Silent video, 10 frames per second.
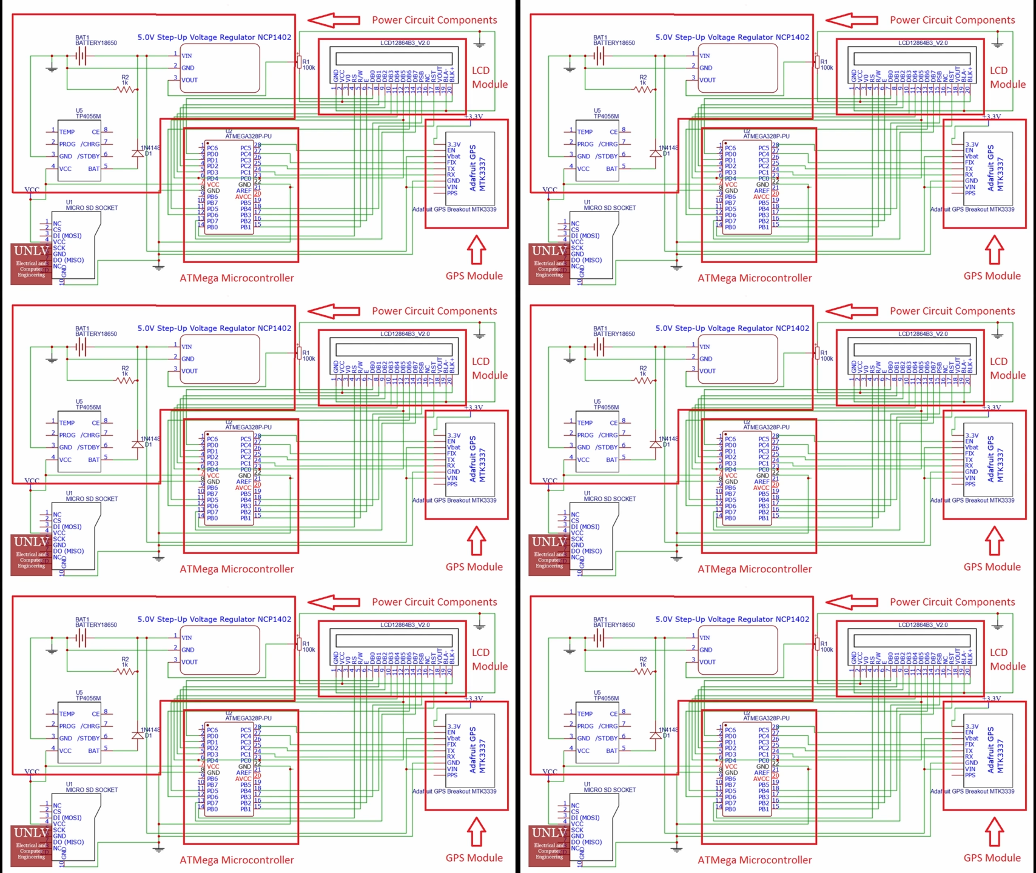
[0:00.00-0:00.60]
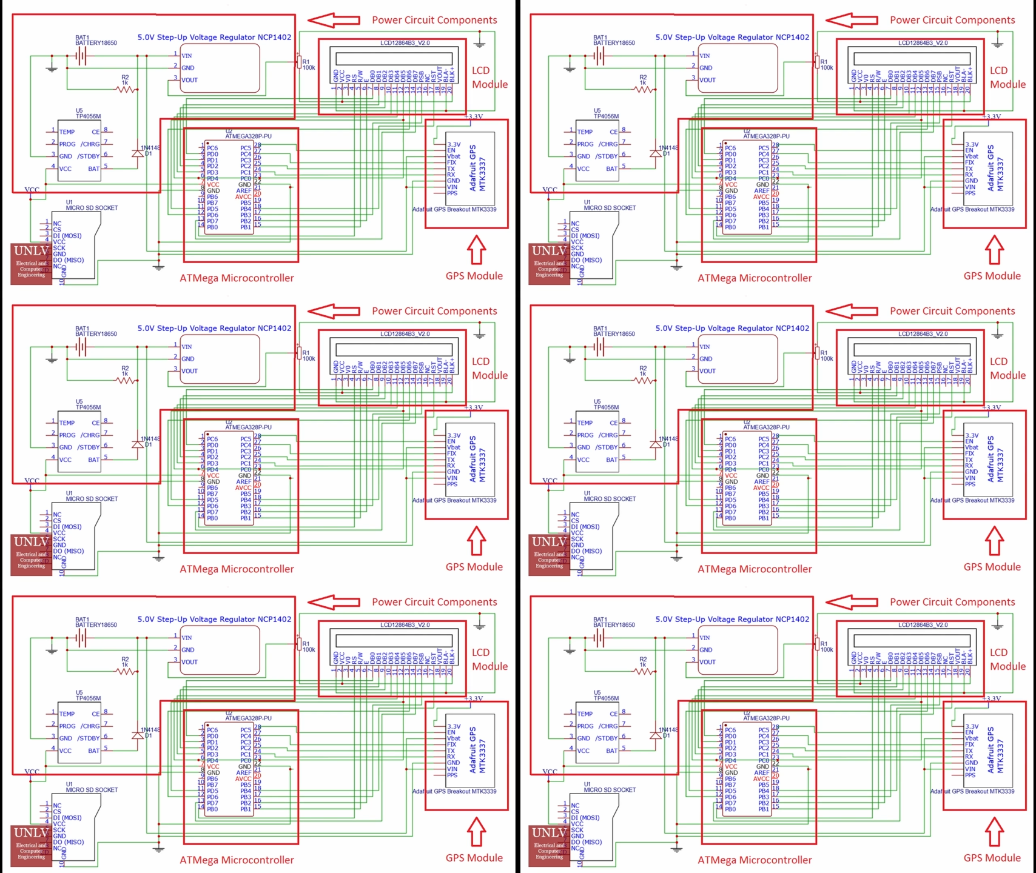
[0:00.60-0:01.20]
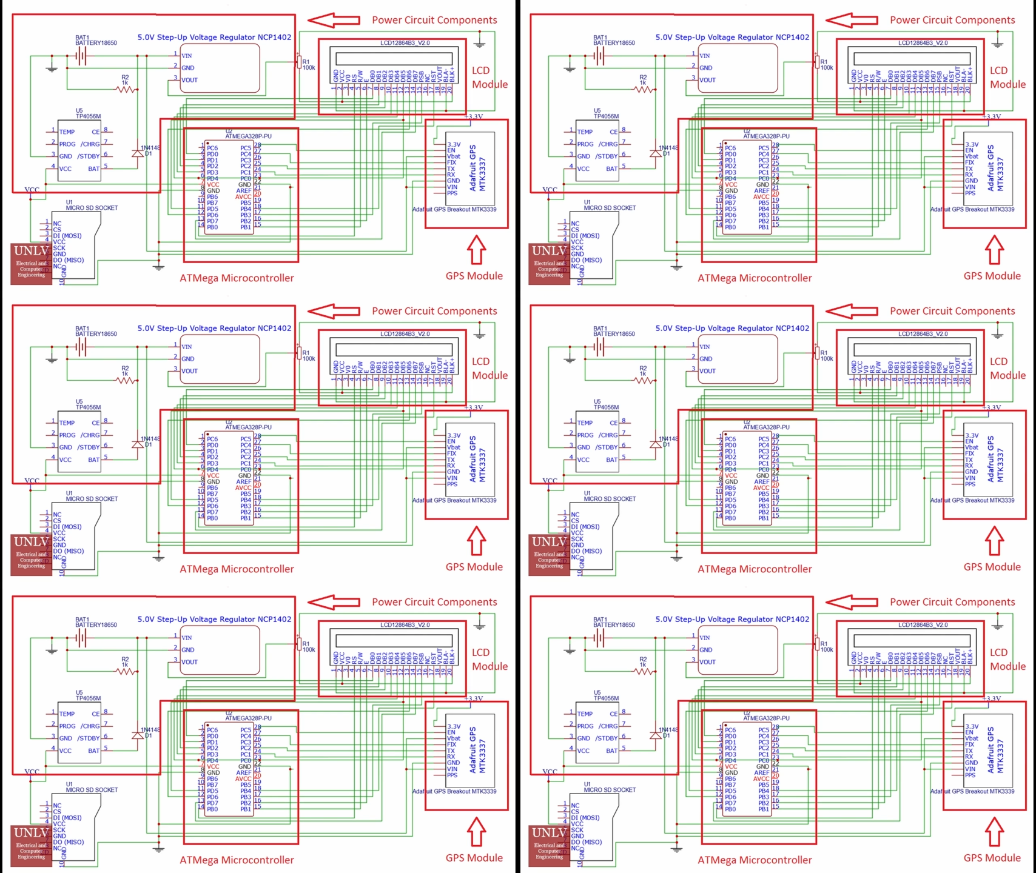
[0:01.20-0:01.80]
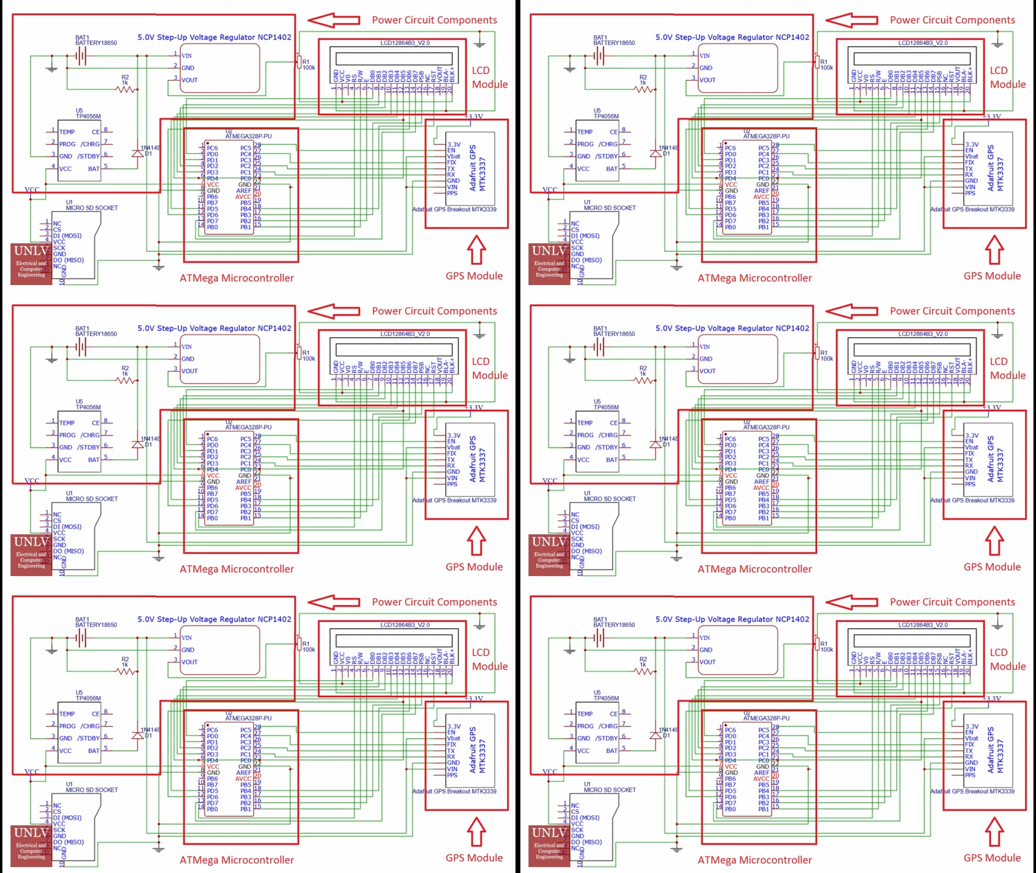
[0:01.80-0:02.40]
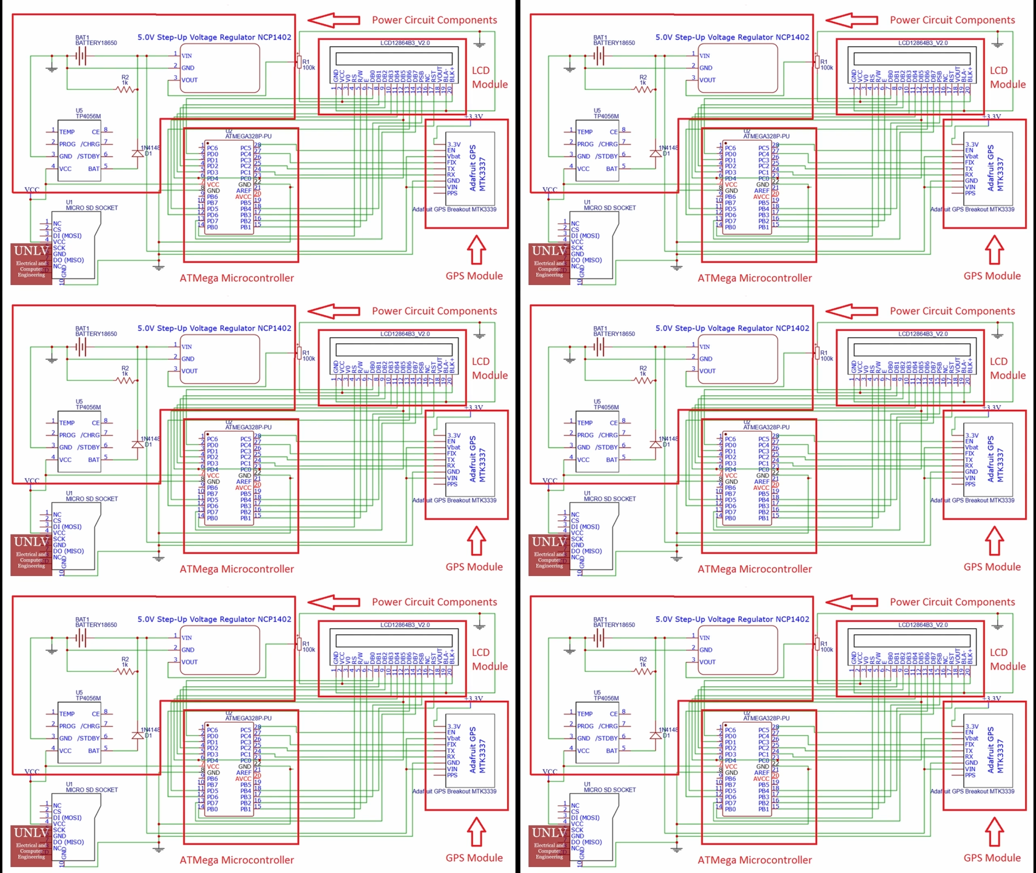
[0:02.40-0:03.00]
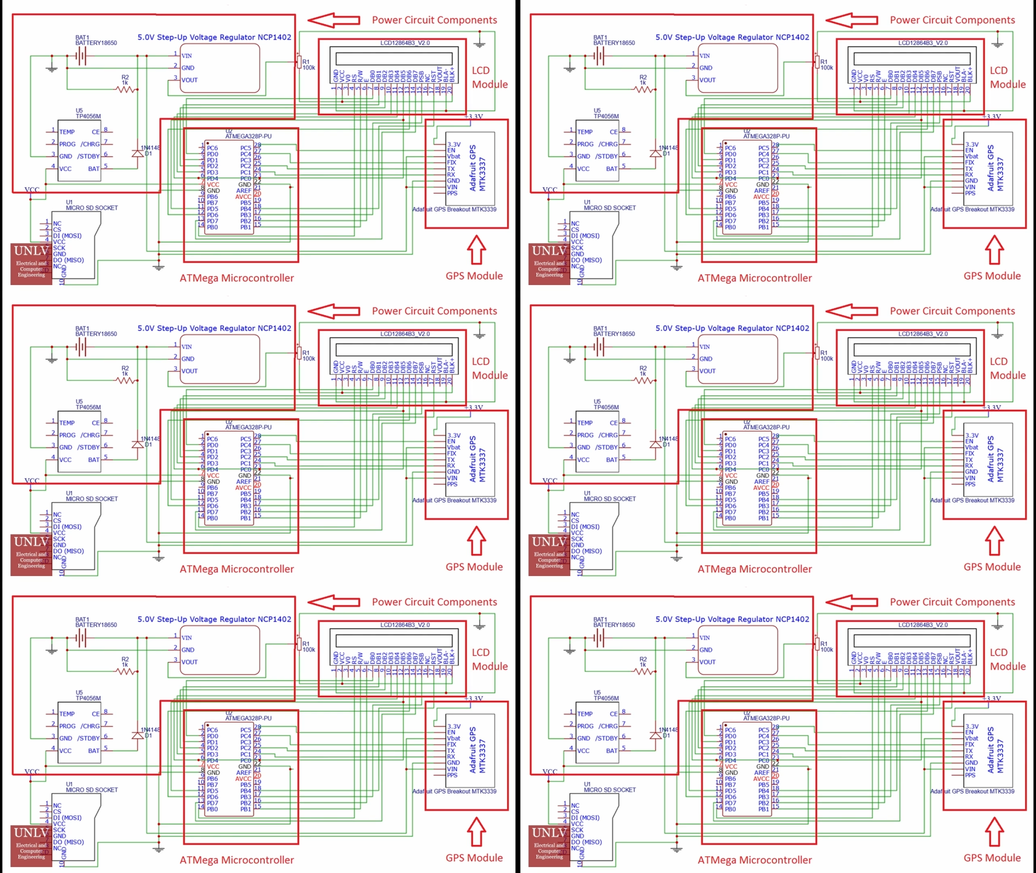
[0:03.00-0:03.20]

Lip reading: Nobody's mouth can be seen.